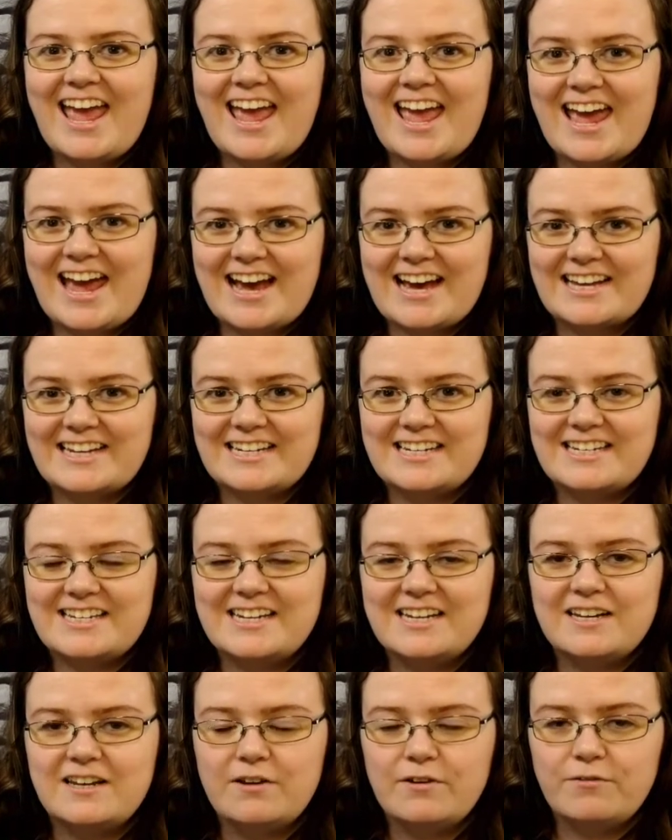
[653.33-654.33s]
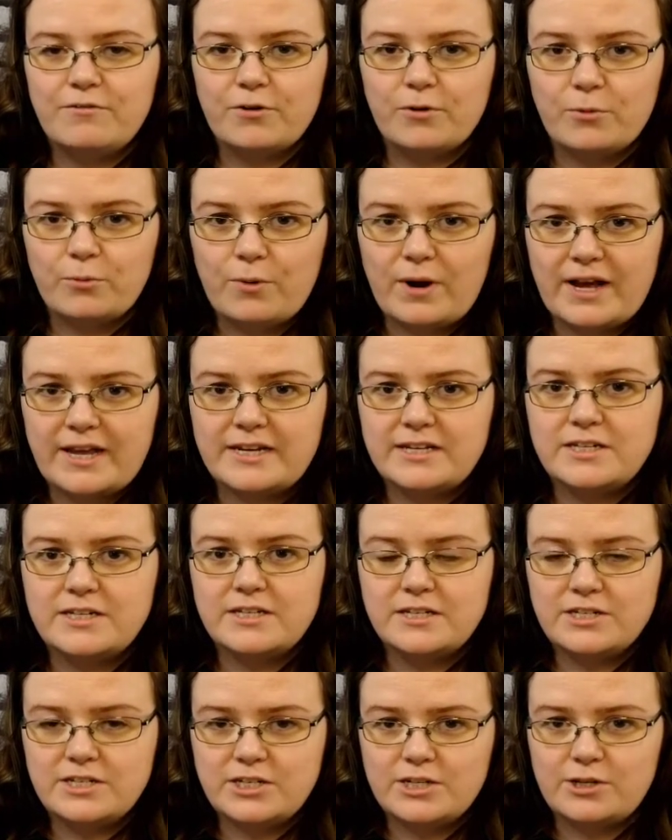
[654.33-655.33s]
And for
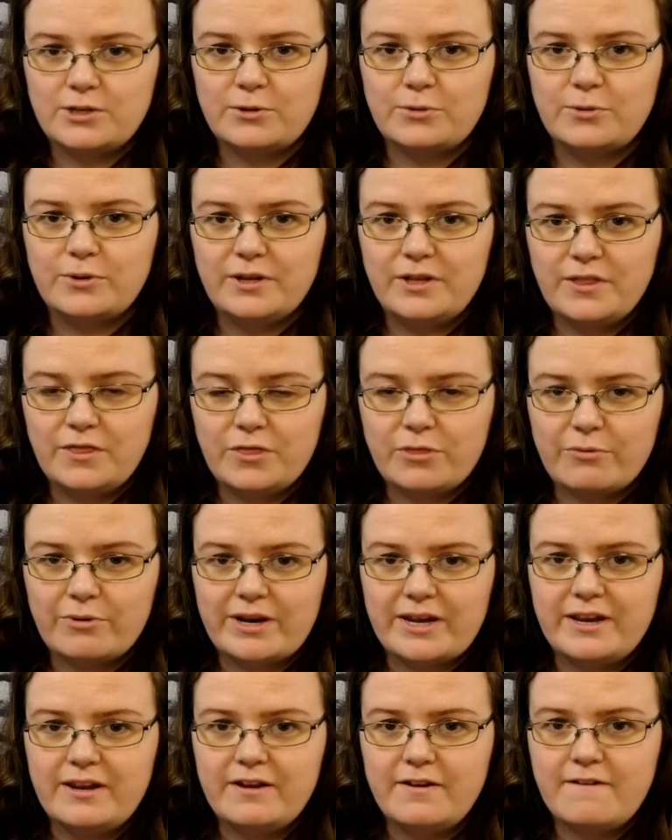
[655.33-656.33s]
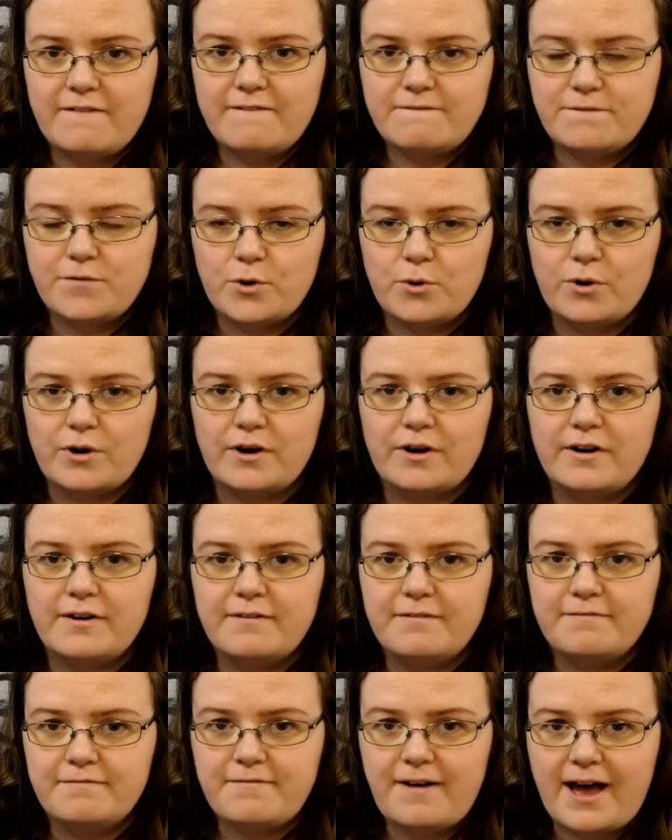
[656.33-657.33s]
1, 2, 3, 4,
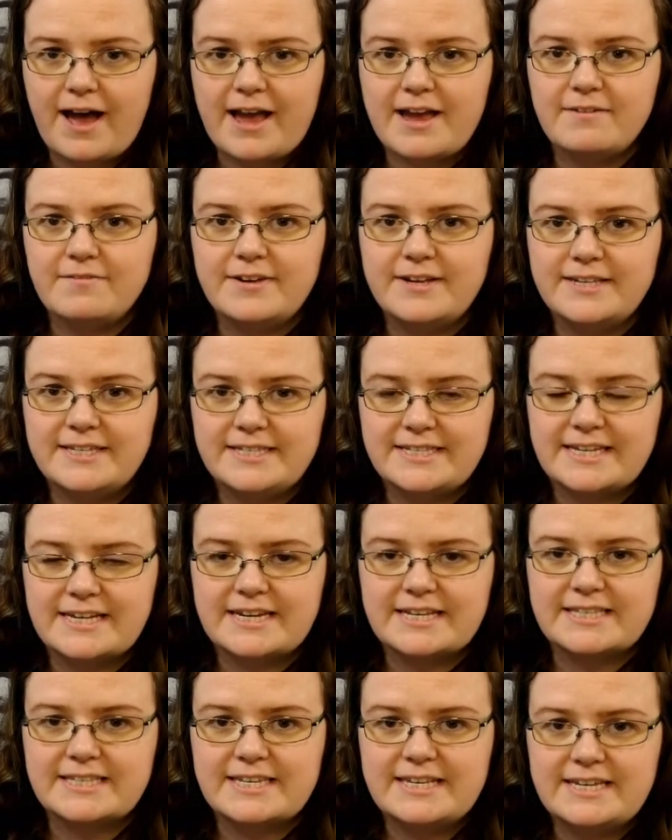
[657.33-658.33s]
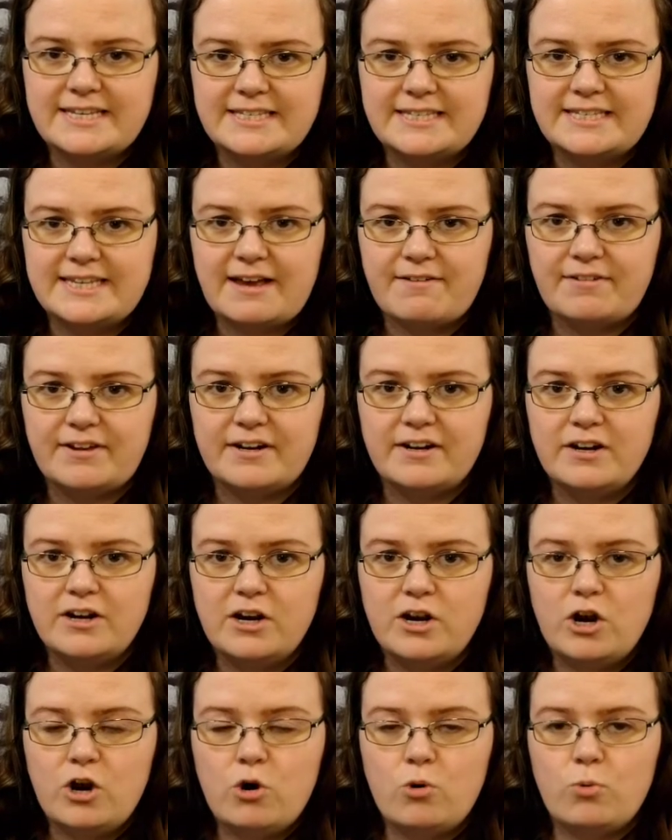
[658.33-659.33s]
5, 6, 7.
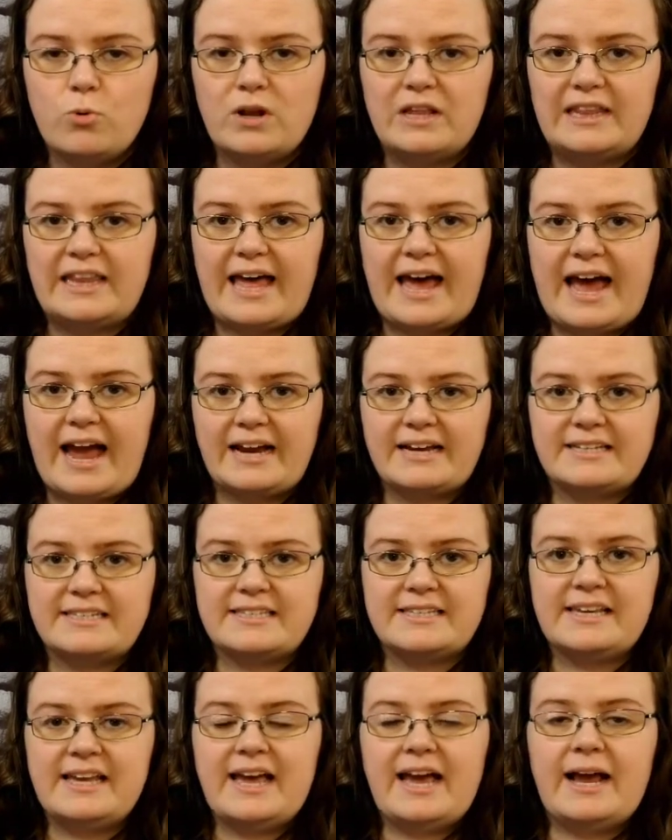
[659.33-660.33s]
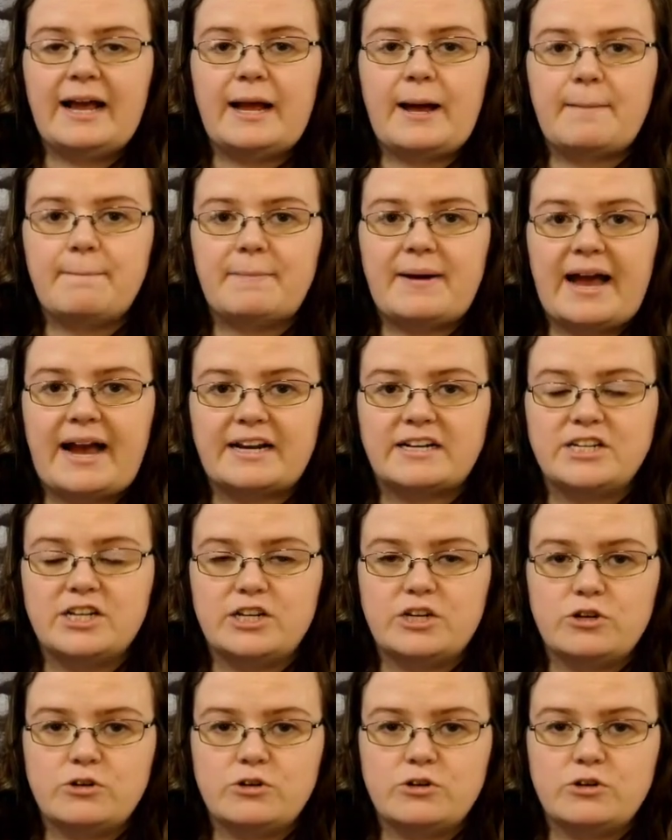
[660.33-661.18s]
Relax. Come back to